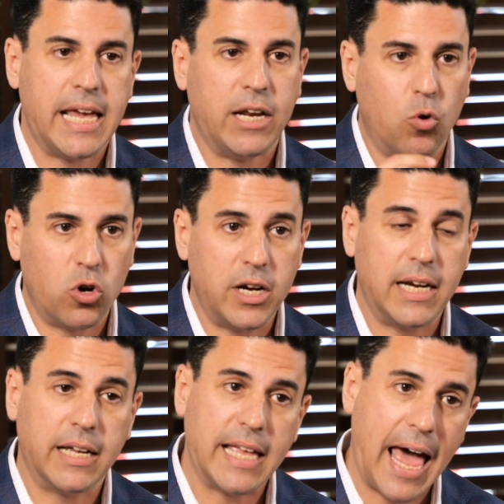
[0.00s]
in order
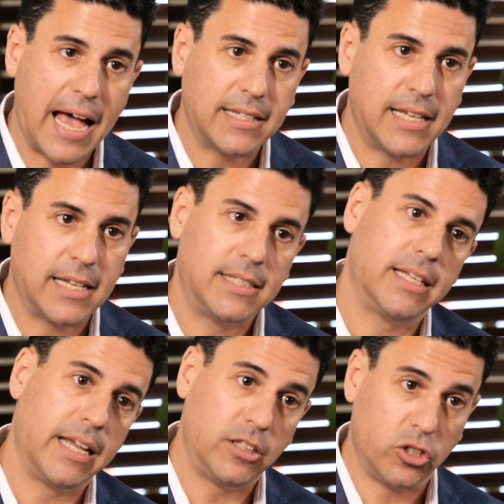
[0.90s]
to access
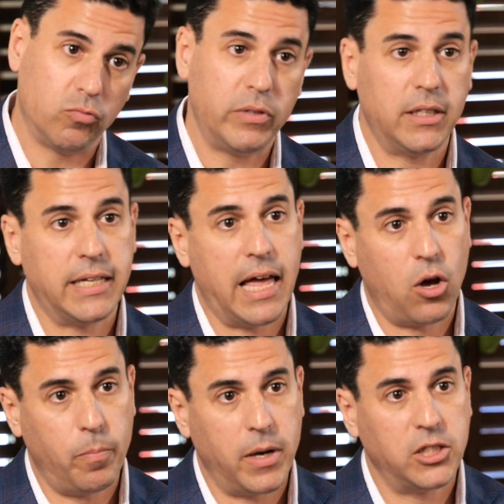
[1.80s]
it and to really
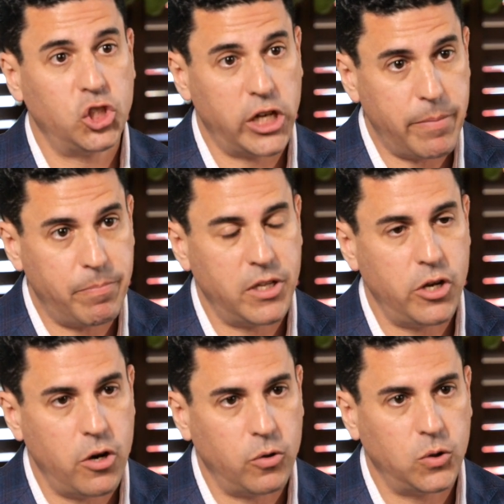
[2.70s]
help us shape the
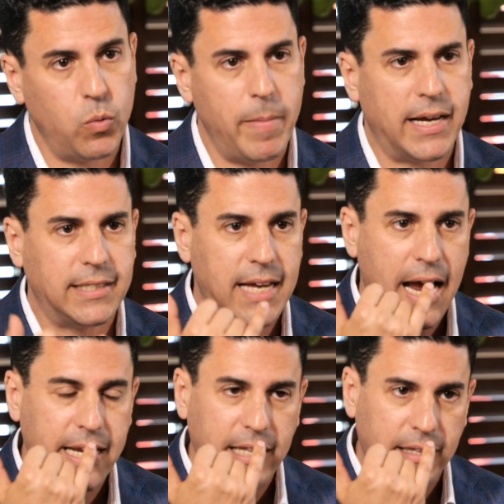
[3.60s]
nose, we make a
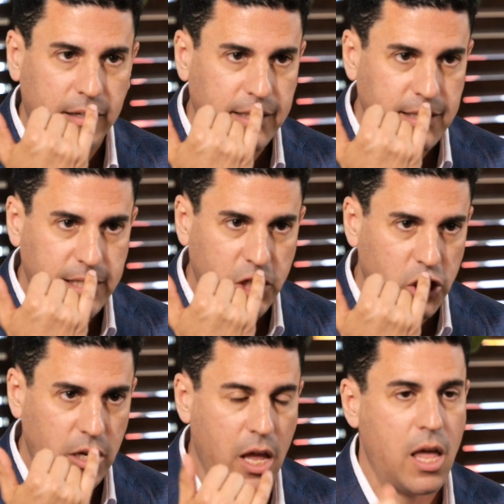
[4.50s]
tiny little
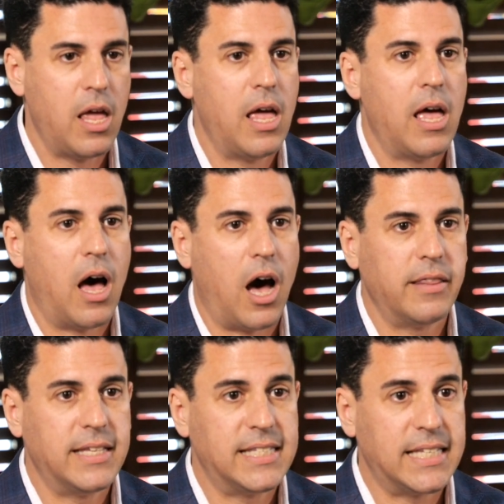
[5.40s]
incision on
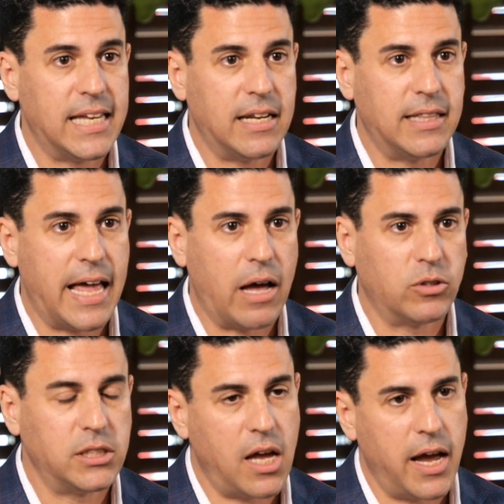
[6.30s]
the skin on the
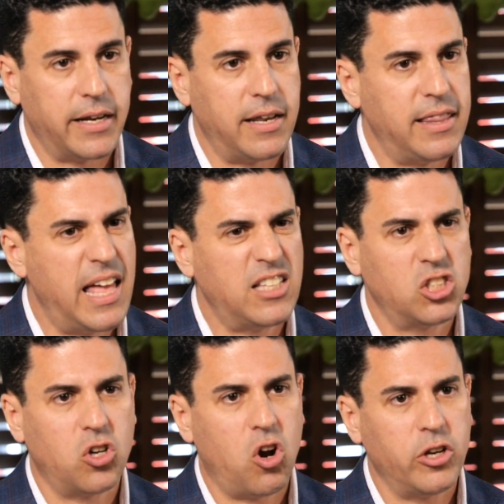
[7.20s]
outside. That
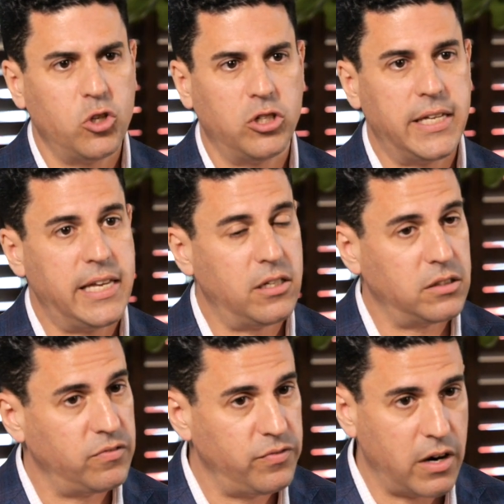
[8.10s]
scar usually
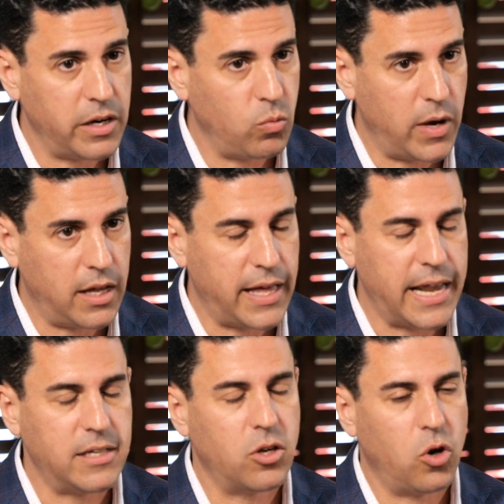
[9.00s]
heals very well
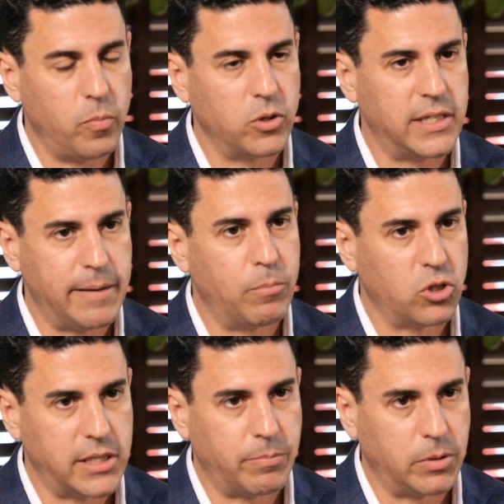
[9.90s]
and is almost
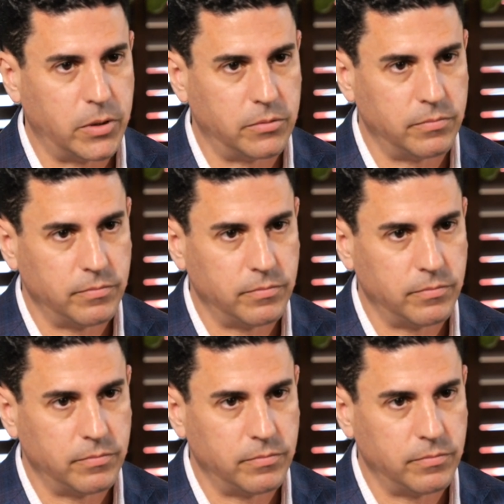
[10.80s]
imperceptible.